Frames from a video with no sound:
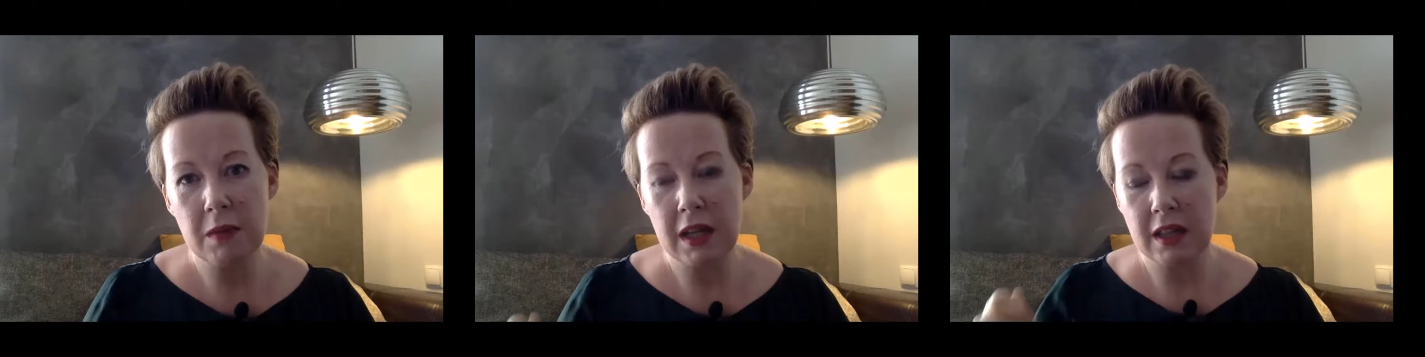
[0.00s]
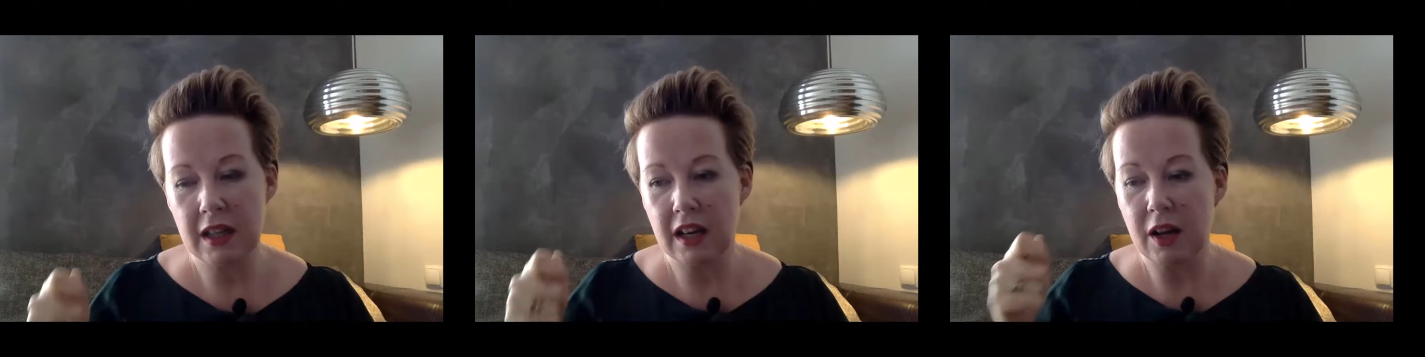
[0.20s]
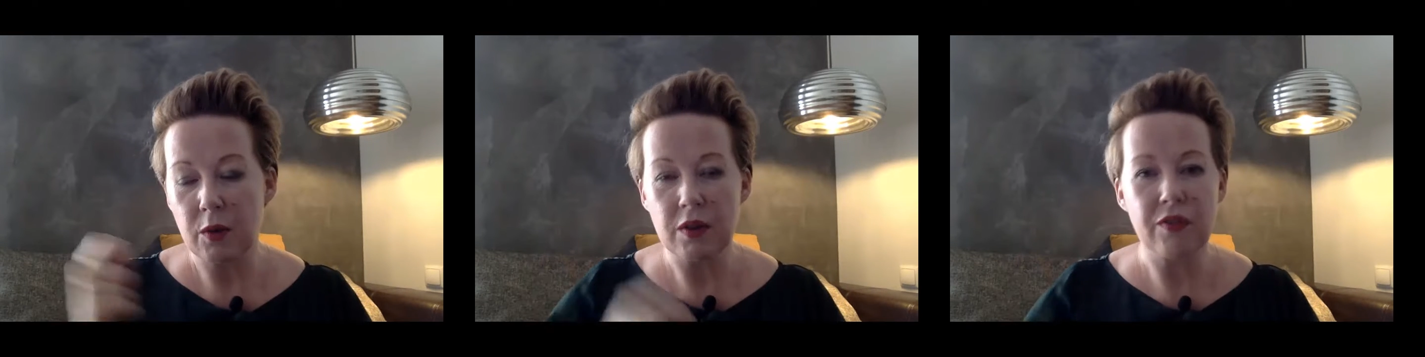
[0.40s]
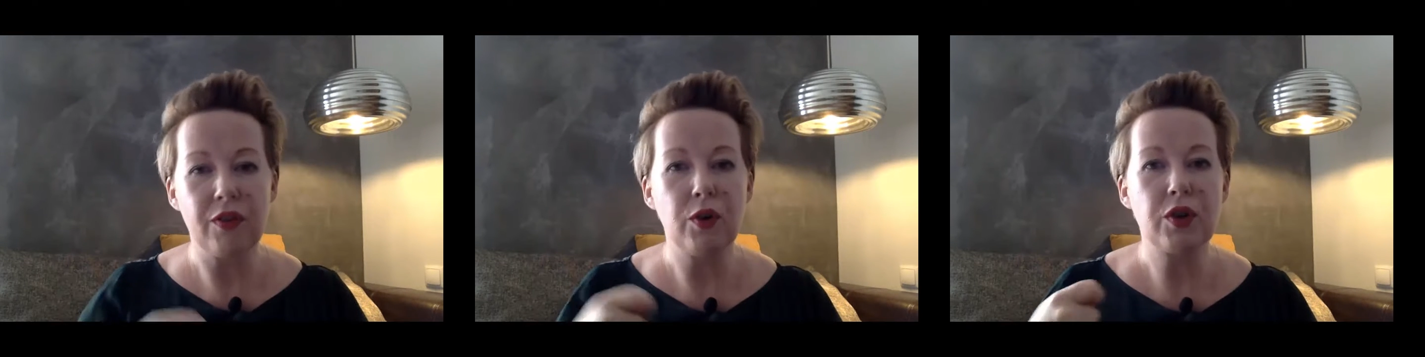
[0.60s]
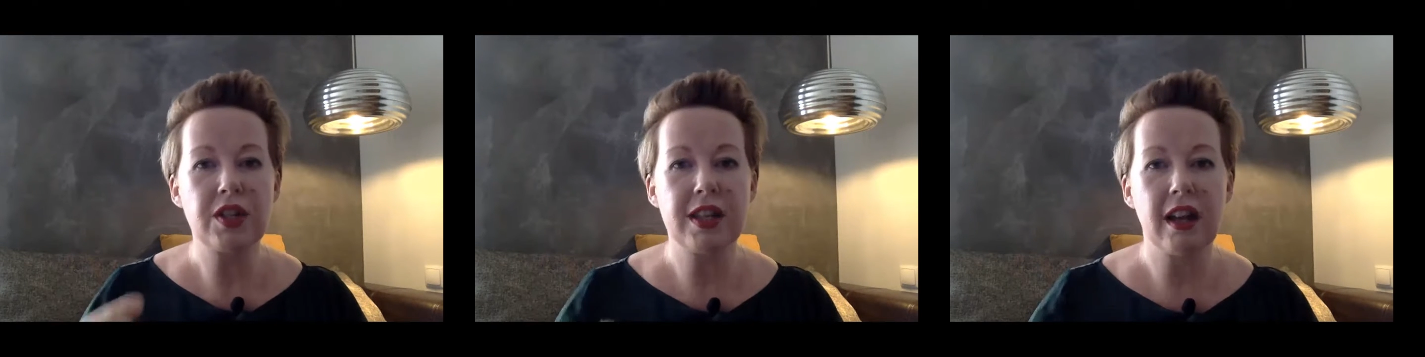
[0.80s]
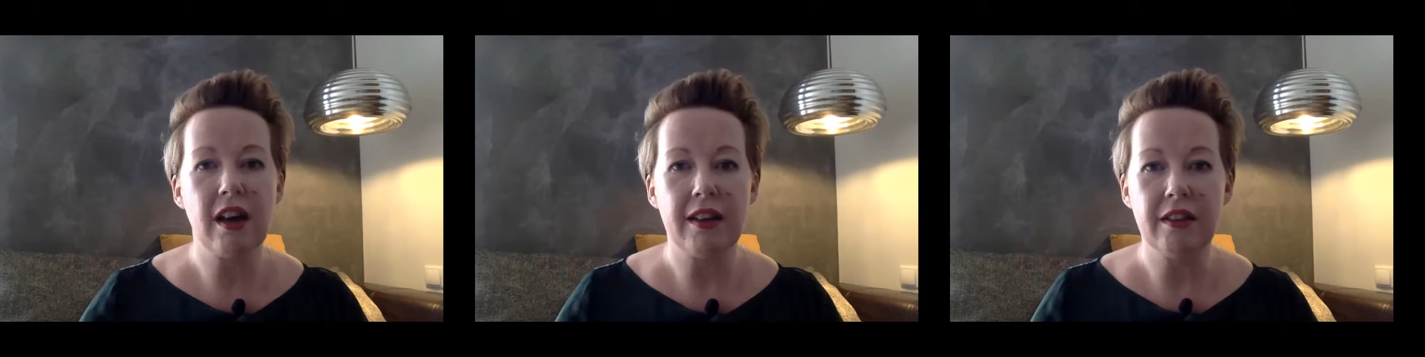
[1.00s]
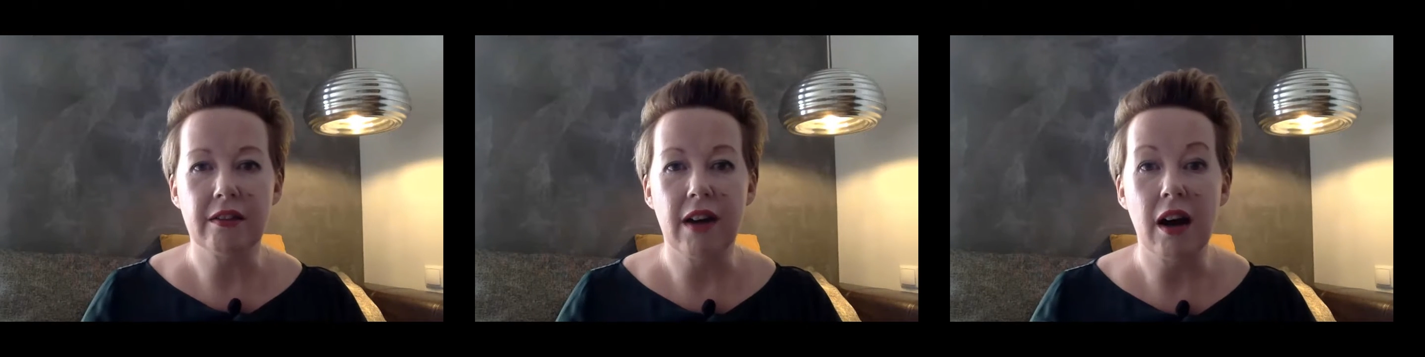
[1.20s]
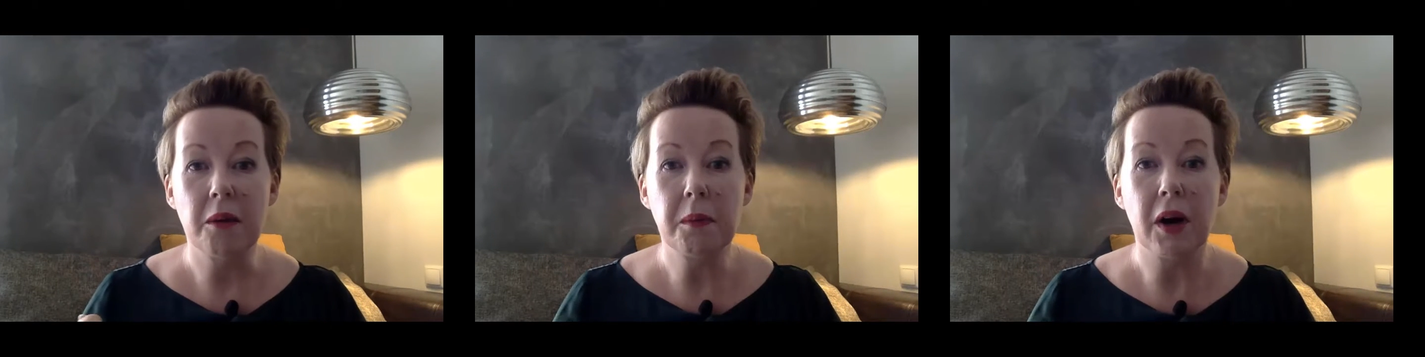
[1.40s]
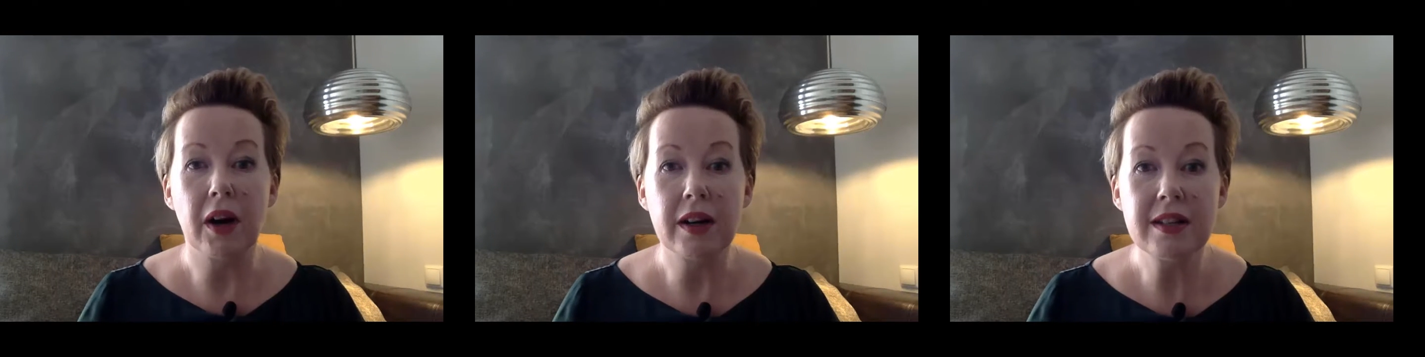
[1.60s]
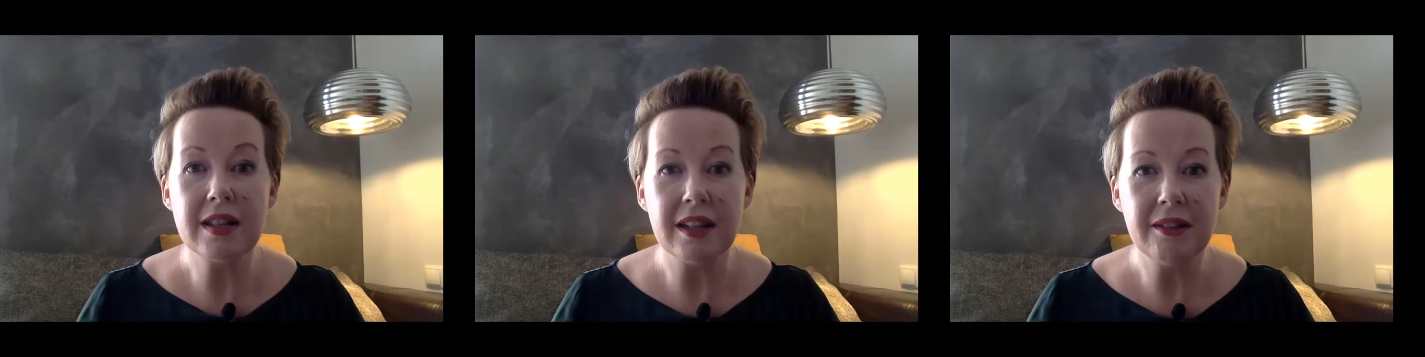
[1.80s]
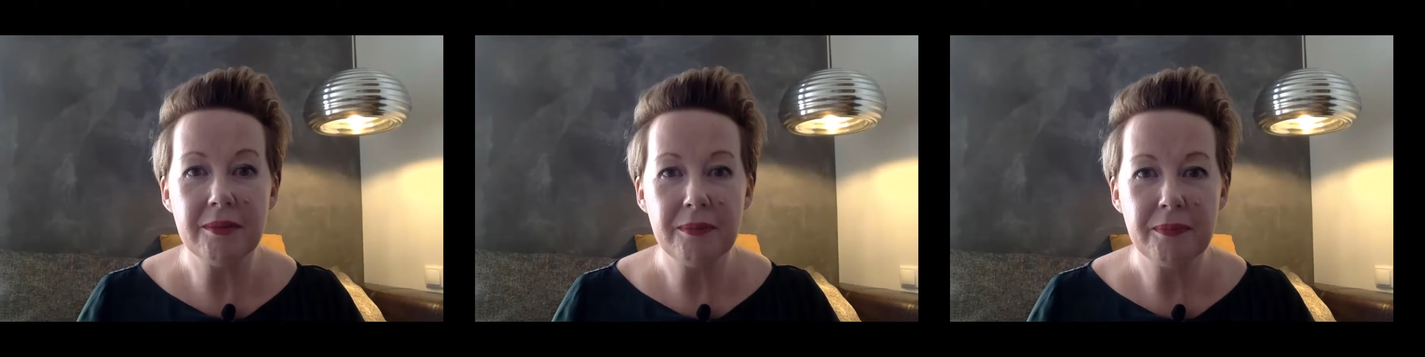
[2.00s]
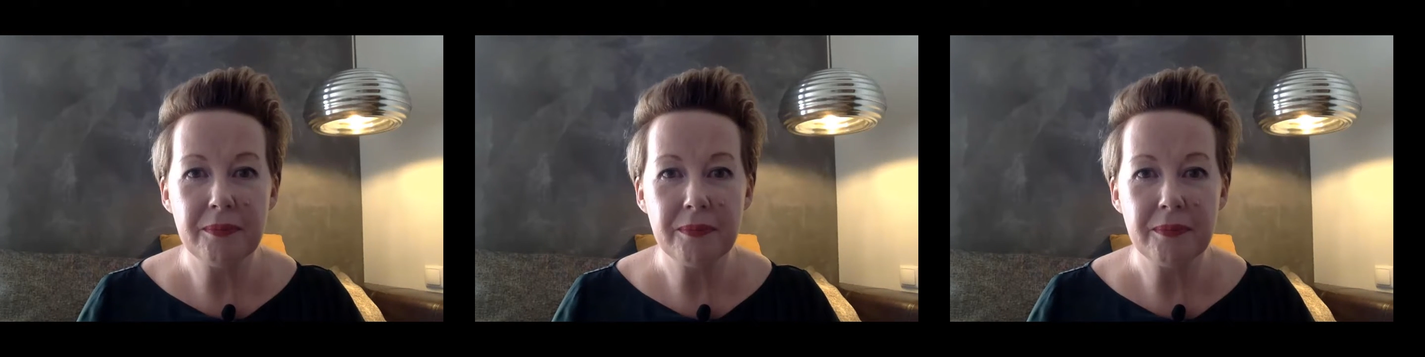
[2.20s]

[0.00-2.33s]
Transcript: to me that I was focusing on the wrong person.